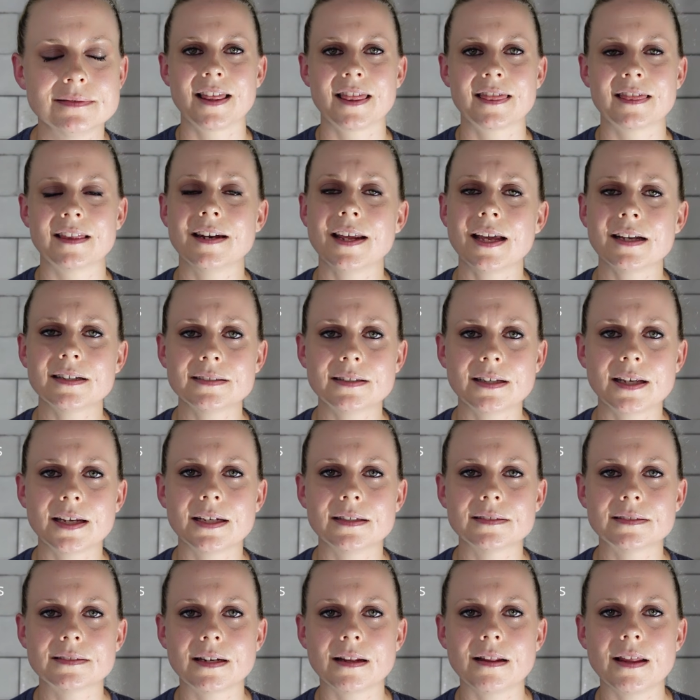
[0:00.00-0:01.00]
The next thing
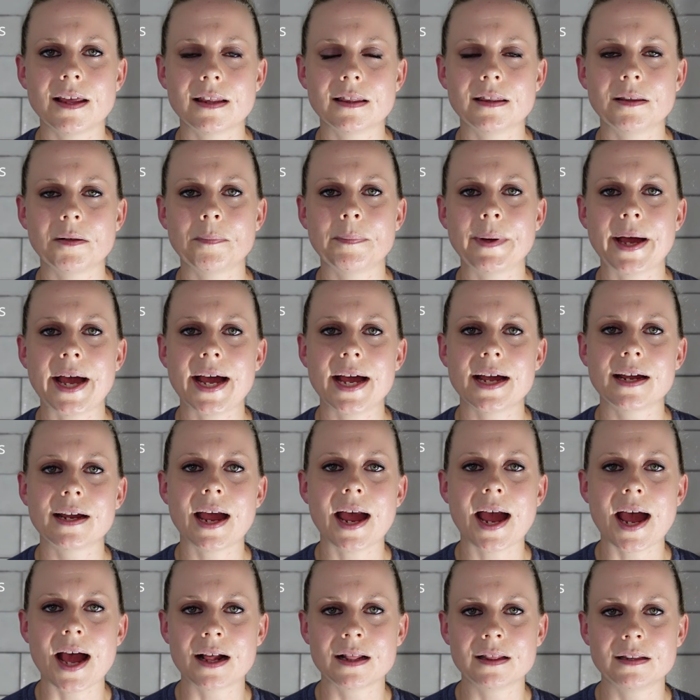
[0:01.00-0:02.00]
is to let the bag
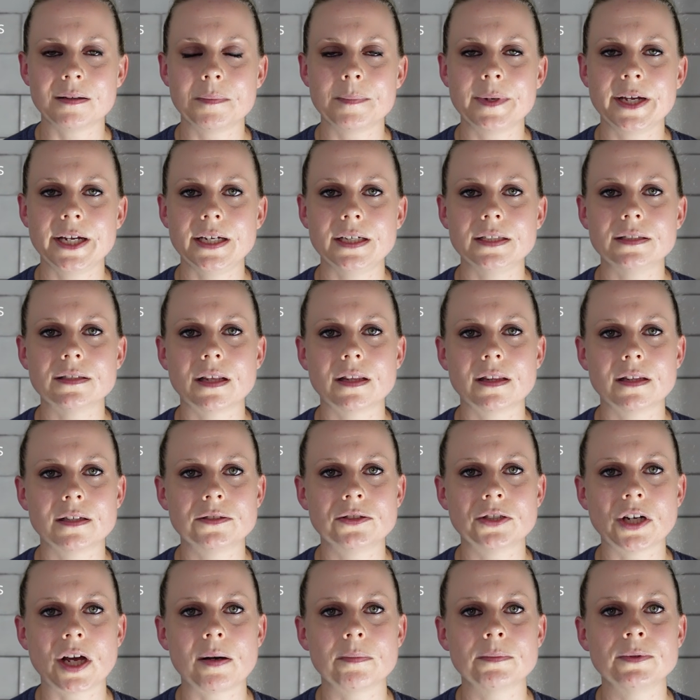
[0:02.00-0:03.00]
acclimate to the
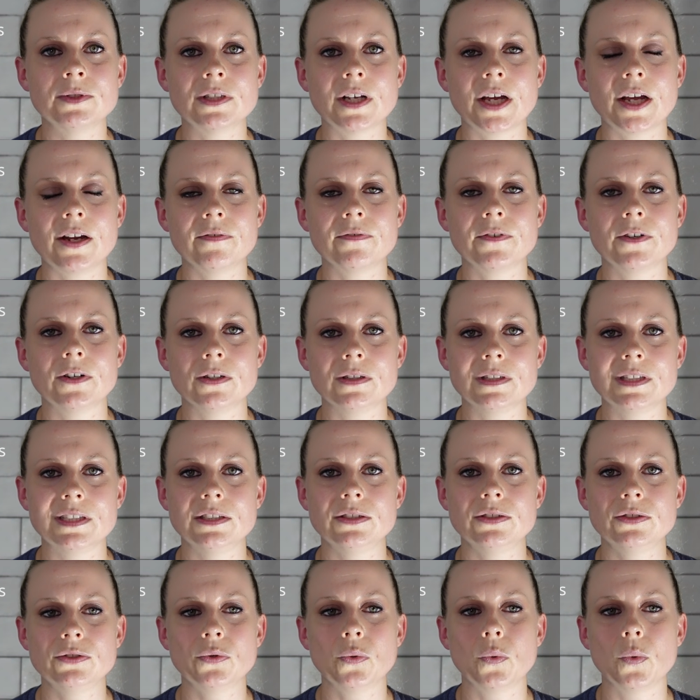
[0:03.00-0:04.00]
job site for at
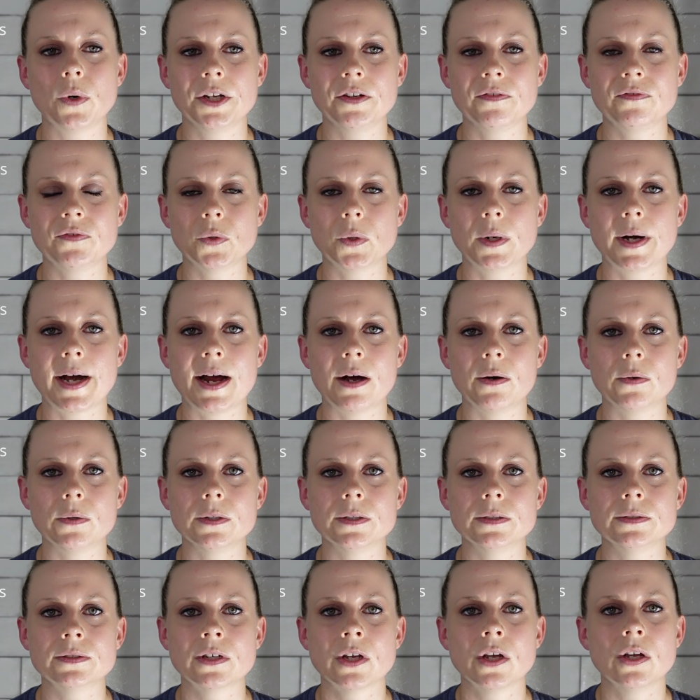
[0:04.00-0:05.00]
least 24
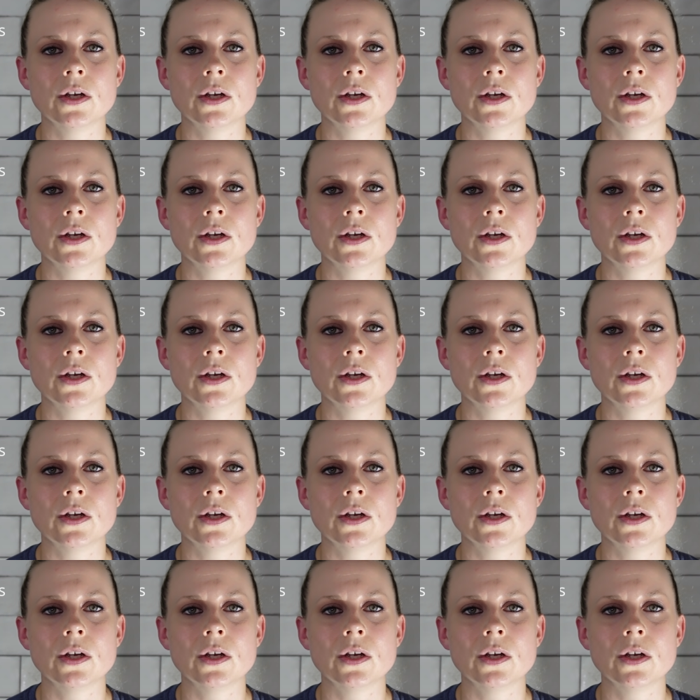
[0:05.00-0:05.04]
hours.